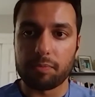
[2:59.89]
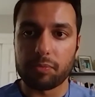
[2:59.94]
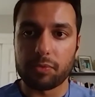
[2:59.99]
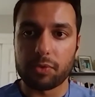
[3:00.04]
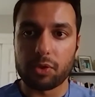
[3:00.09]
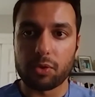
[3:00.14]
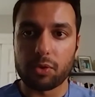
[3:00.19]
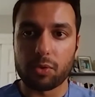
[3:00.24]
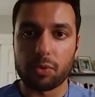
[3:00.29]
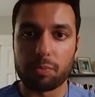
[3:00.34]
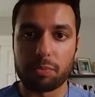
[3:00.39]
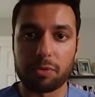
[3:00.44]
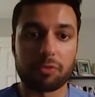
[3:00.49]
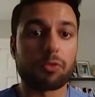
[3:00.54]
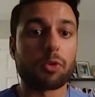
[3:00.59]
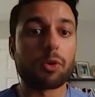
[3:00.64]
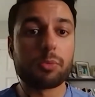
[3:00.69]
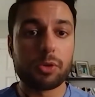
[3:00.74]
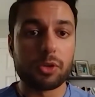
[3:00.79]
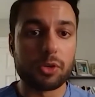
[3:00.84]
you
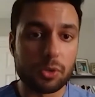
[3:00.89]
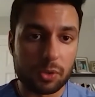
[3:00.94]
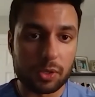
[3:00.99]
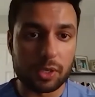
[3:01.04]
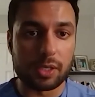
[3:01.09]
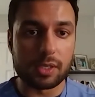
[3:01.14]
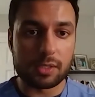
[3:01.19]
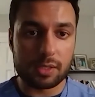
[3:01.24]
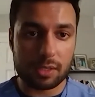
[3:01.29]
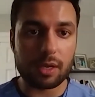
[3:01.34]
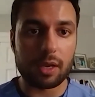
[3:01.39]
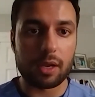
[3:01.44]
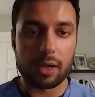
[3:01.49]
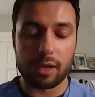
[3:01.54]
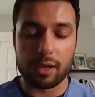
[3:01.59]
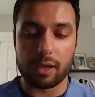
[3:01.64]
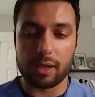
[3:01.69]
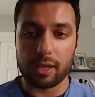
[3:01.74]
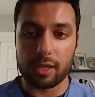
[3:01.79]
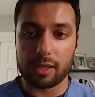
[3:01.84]
perform your duties
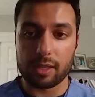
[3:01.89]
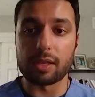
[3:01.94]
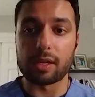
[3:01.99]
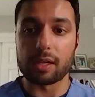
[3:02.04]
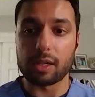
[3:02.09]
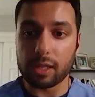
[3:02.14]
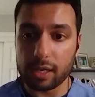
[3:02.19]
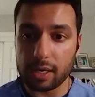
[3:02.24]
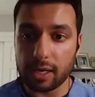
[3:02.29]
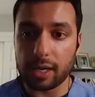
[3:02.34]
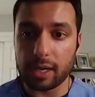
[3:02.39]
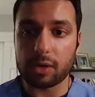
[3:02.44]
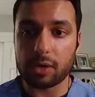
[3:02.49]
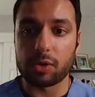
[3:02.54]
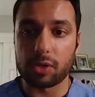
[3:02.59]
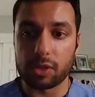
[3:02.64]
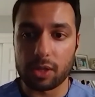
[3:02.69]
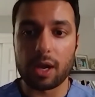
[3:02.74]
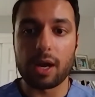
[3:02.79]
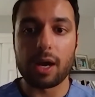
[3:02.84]
in the clinic or
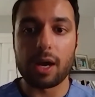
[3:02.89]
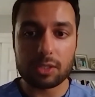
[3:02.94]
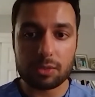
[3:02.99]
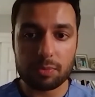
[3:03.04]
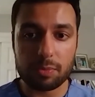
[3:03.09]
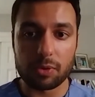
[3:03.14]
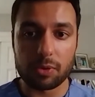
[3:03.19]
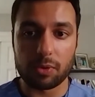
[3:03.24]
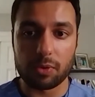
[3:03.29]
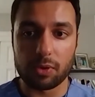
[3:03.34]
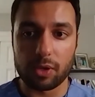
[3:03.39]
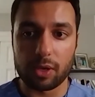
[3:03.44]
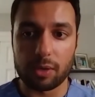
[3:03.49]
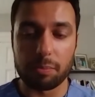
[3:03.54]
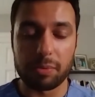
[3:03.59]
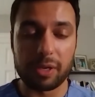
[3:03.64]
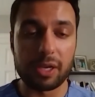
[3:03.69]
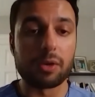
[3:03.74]
in the hospital and be a